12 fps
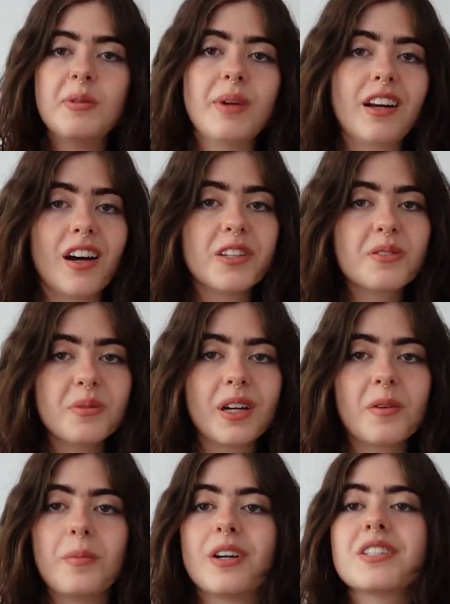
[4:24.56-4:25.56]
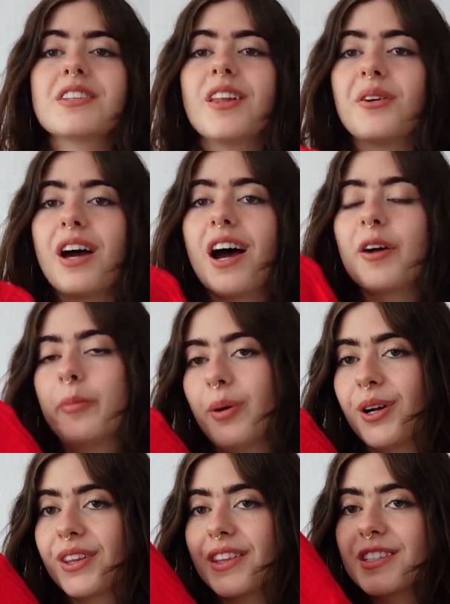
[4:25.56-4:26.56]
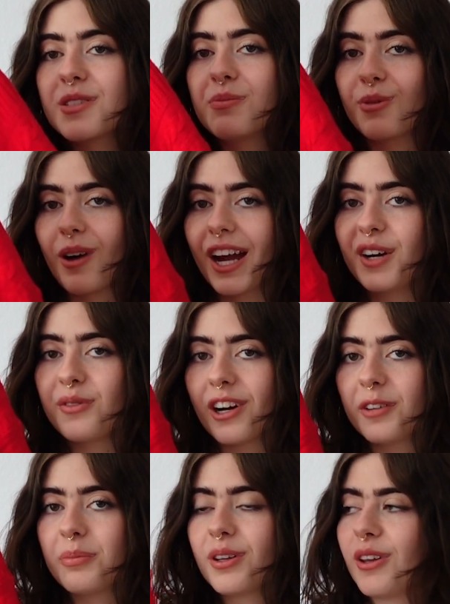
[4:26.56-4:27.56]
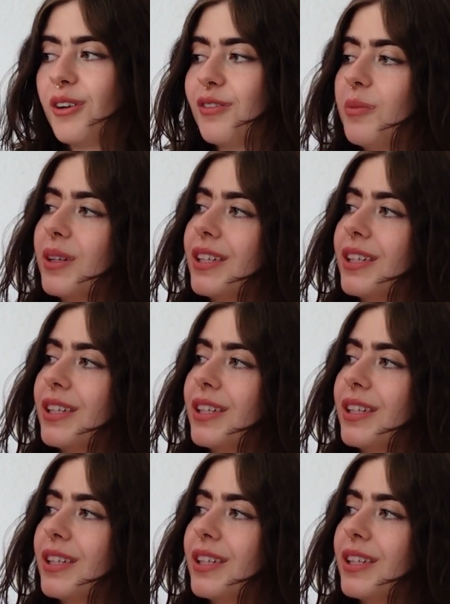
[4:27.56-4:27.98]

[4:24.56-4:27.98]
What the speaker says: In my last week in Barcelona, I bought this bright red pullover